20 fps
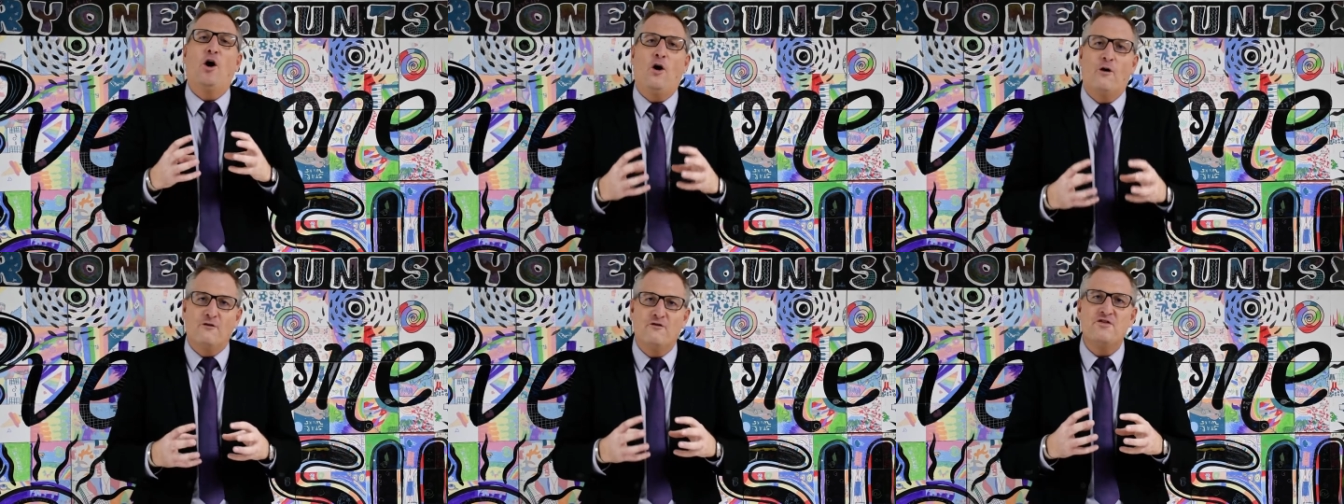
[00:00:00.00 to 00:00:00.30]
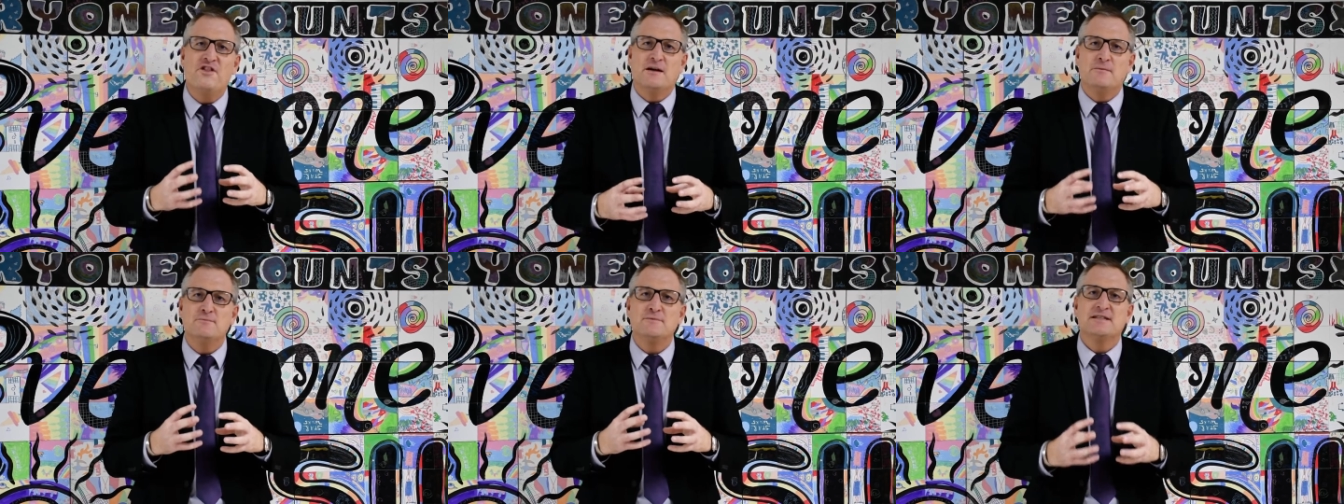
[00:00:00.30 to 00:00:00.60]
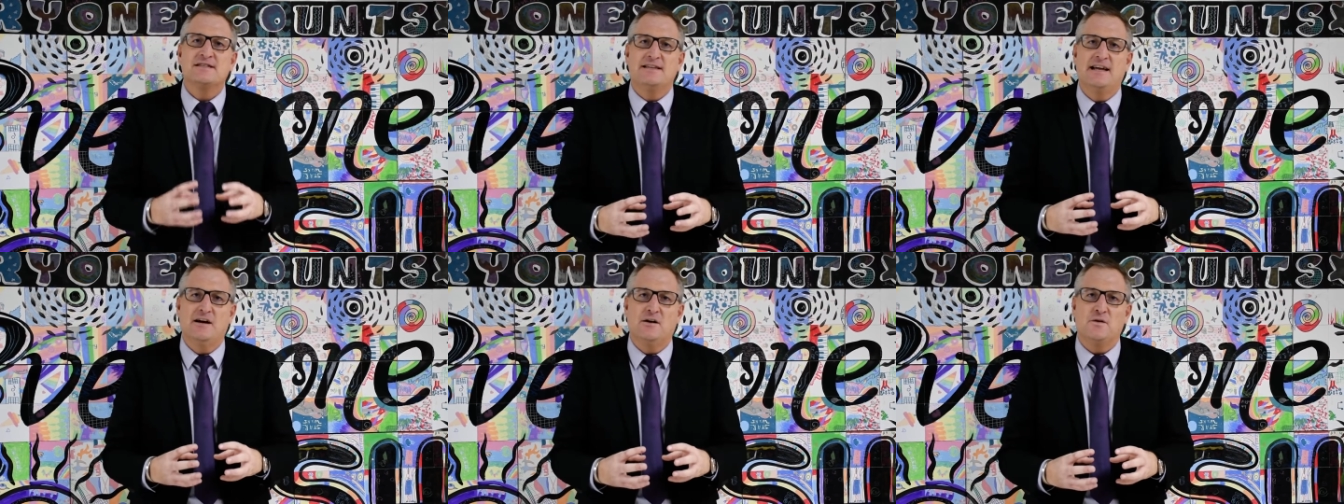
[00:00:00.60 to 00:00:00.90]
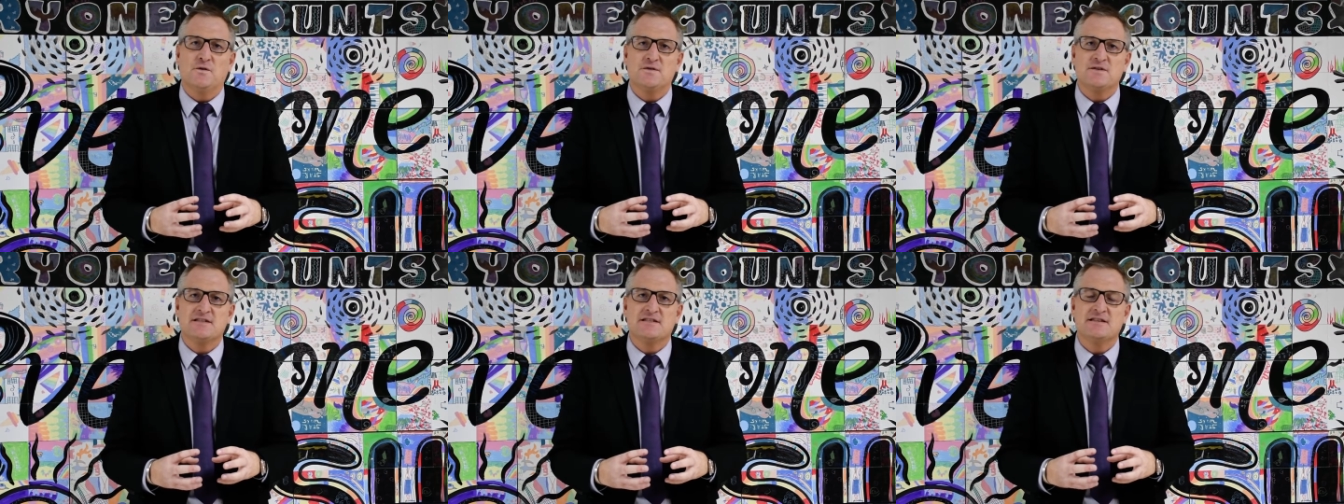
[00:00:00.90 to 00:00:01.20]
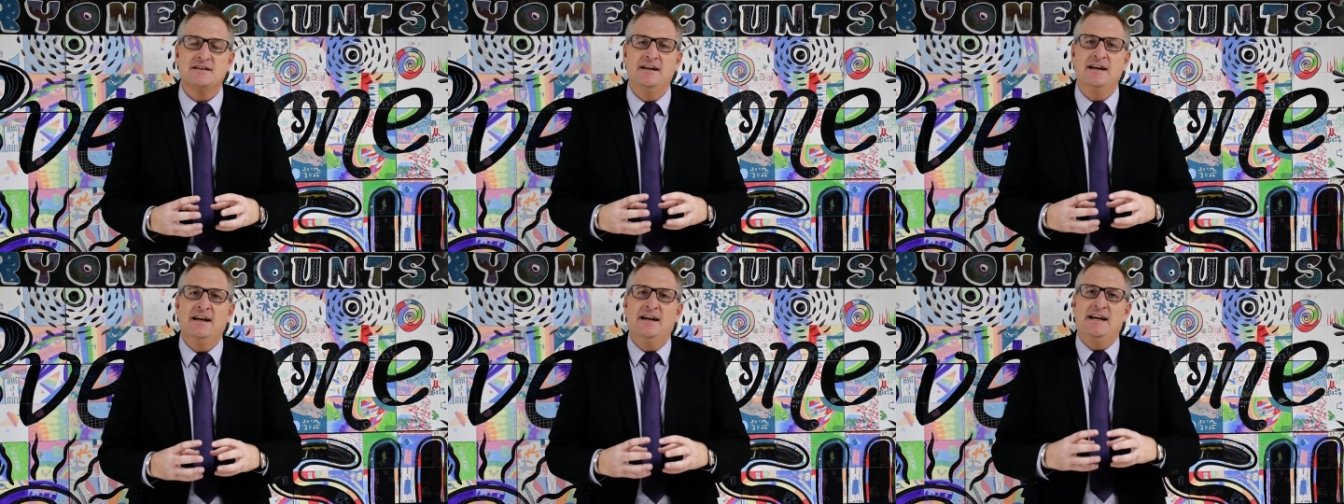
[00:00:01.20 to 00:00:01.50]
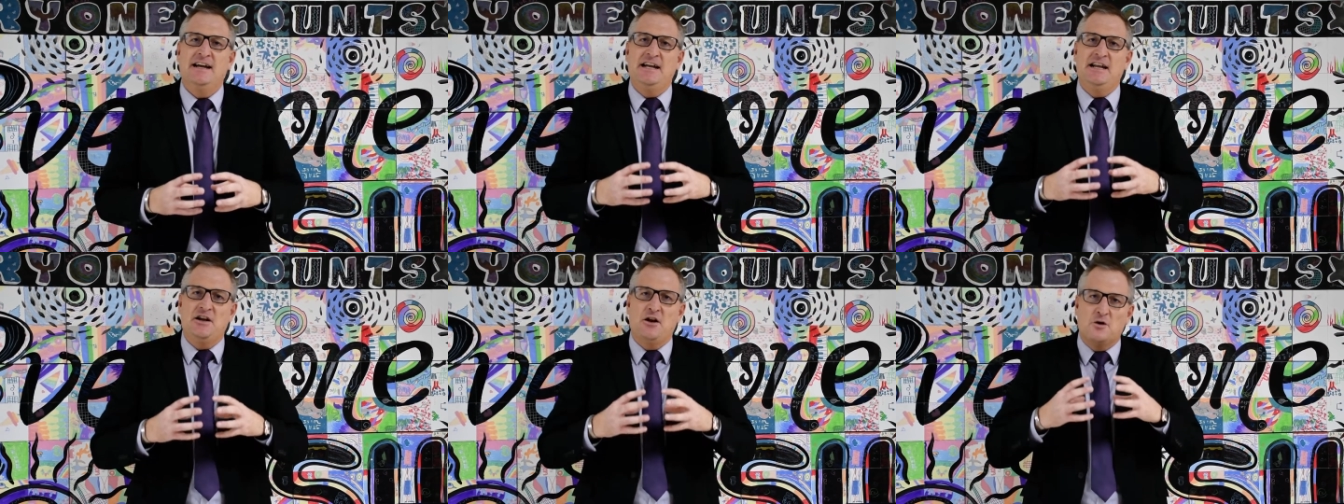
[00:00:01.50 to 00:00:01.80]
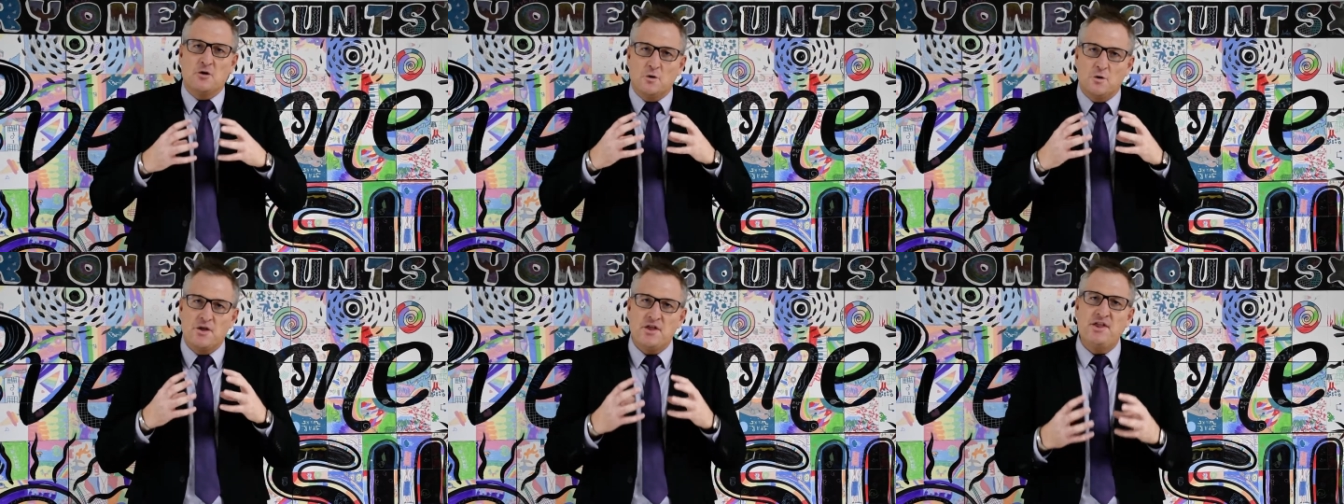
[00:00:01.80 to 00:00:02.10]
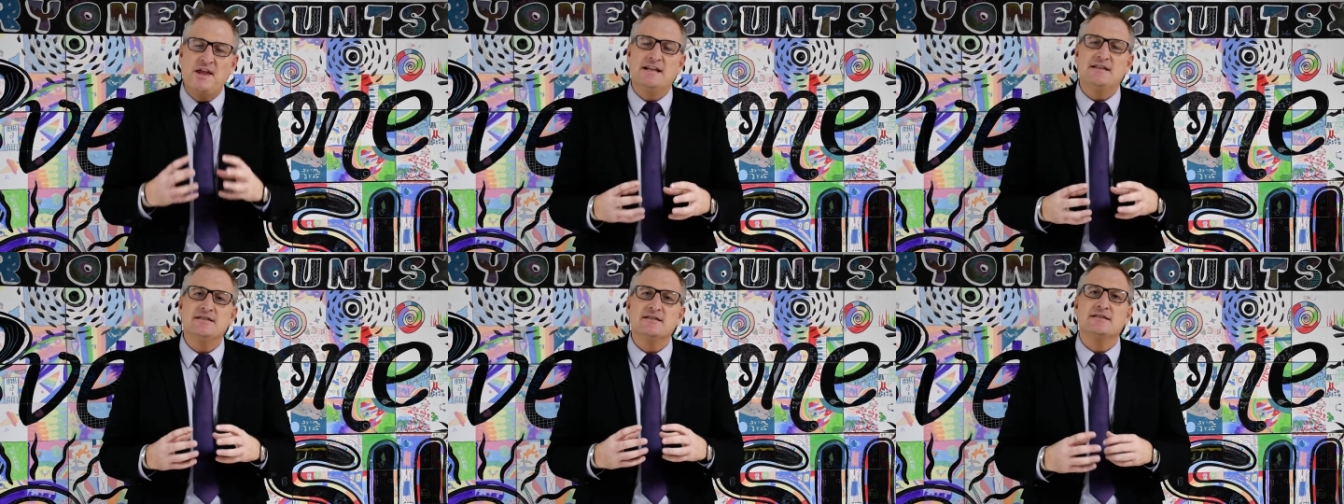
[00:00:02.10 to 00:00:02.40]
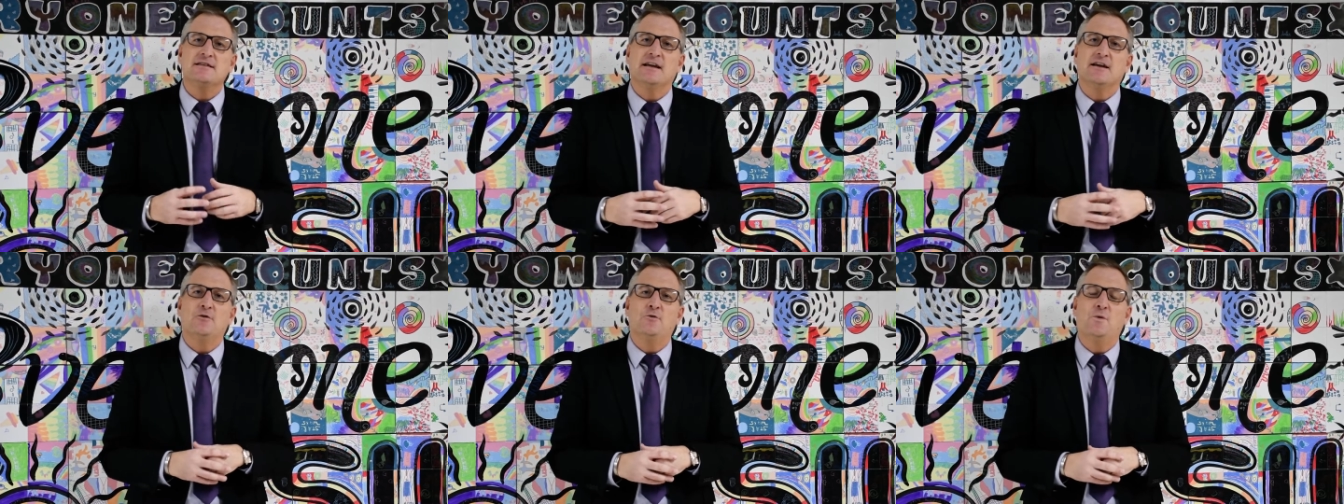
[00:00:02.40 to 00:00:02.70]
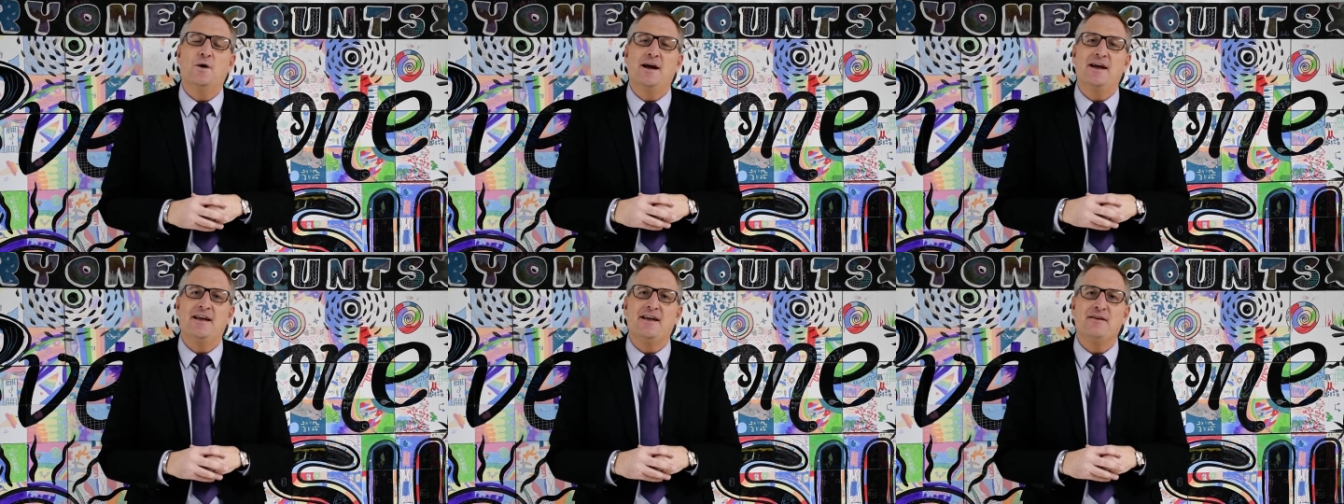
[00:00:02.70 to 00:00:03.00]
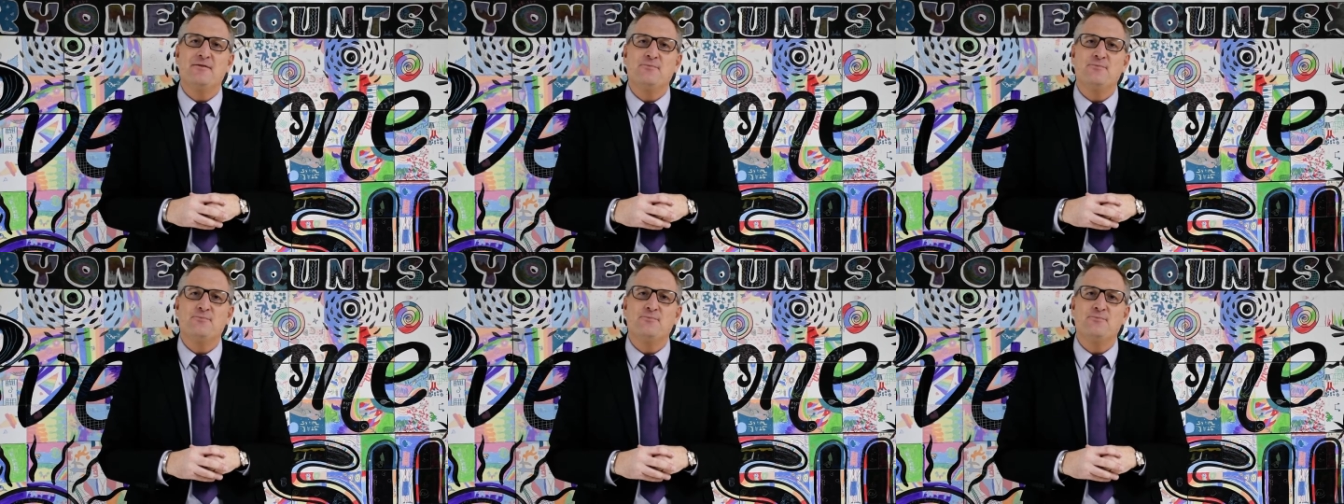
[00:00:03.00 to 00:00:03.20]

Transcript: of themselves in an authentic way.